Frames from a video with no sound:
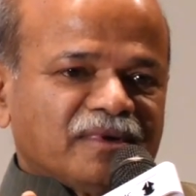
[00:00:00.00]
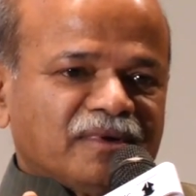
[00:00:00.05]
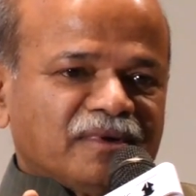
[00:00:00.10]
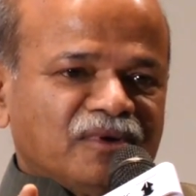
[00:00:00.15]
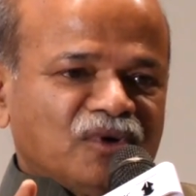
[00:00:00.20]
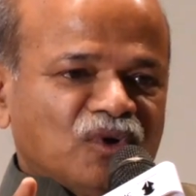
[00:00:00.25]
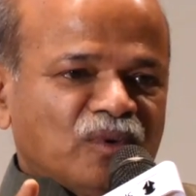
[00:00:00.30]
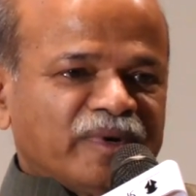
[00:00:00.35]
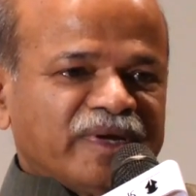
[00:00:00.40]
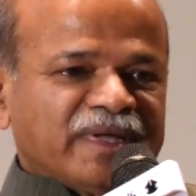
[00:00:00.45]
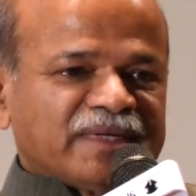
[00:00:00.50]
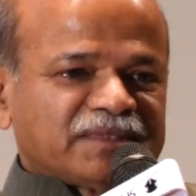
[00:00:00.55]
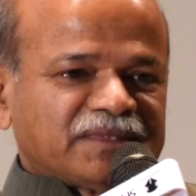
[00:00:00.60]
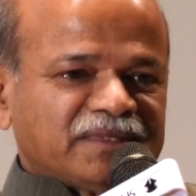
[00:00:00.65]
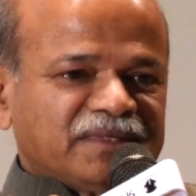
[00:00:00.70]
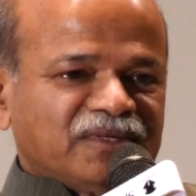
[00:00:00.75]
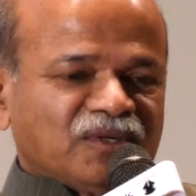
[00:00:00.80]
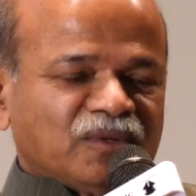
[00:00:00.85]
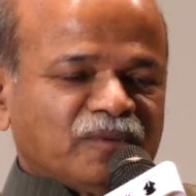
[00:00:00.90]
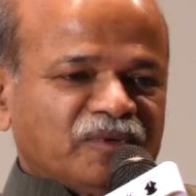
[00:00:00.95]
nobody has,
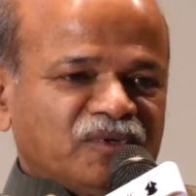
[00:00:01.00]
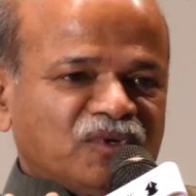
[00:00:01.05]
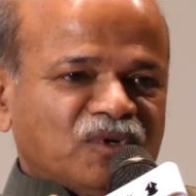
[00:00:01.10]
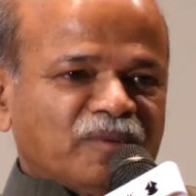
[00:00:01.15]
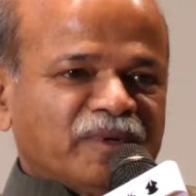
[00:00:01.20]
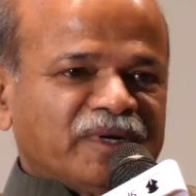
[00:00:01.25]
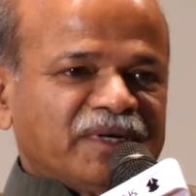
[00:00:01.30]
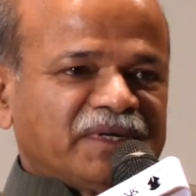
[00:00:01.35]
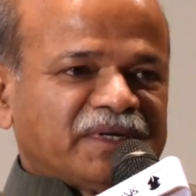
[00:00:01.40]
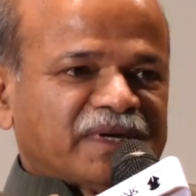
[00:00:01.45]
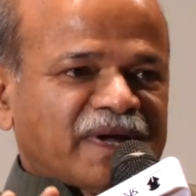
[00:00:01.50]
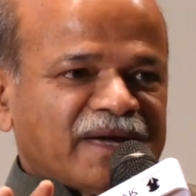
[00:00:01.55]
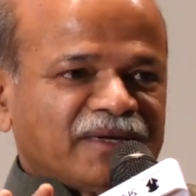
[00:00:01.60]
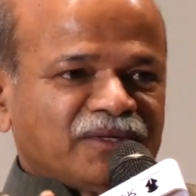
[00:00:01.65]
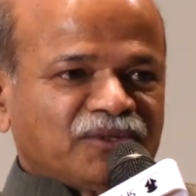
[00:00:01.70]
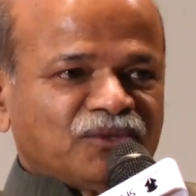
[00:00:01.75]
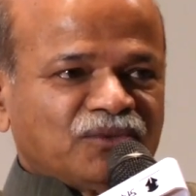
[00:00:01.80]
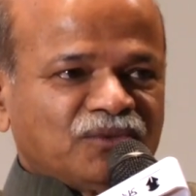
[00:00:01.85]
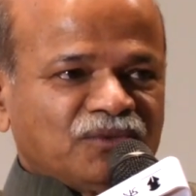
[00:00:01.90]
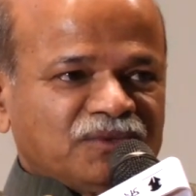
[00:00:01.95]
nobody
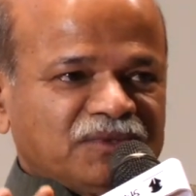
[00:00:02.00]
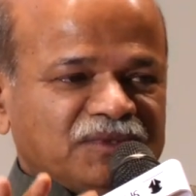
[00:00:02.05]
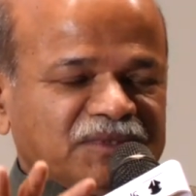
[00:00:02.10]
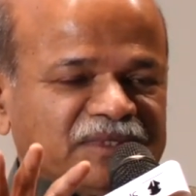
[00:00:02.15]
tried to